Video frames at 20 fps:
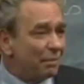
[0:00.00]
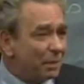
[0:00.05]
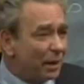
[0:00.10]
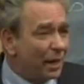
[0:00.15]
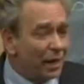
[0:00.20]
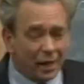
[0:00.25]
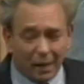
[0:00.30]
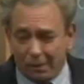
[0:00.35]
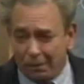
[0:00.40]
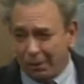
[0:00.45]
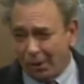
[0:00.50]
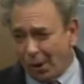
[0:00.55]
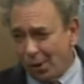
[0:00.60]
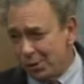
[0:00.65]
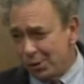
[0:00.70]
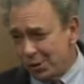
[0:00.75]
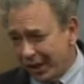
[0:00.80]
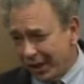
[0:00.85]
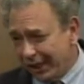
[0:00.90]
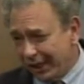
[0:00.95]
been
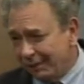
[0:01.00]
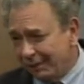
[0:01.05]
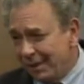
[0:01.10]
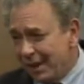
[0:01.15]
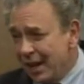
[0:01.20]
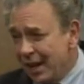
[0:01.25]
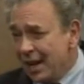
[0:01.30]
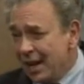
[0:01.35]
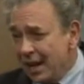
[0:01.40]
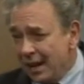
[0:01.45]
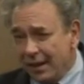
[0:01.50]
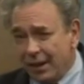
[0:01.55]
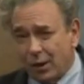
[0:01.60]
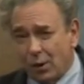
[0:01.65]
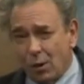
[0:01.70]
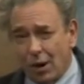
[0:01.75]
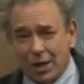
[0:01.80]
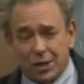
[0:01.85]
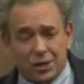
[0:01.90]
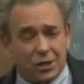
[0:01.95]
approaching the
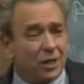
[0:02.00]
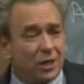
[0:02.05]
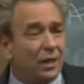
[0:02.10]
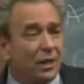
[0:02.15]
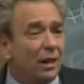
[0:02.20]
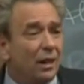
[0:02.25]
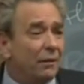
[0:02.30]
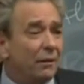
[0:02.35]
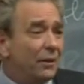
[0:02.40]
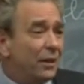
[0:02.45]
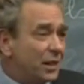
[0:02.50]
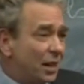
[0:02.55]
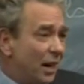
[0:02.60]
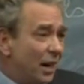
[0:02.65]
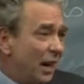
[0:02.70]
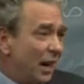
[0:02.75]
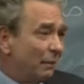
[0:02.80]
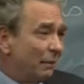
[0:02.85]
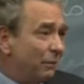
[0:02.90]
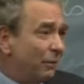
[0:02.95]
question of the
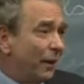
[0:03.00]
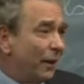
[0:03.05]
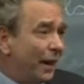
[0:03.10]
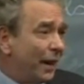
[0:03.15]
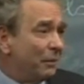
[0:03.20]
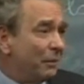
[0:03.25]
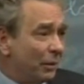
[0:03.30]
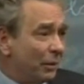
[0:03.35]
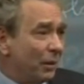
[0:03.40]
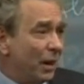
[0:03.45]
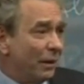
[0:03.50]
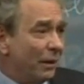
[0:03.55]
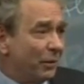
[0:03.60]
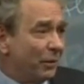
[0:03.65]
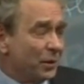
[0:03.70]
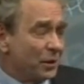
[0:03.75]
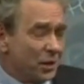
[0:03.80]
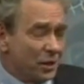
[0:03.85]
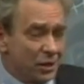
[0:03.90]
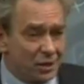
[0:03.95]
time frame references.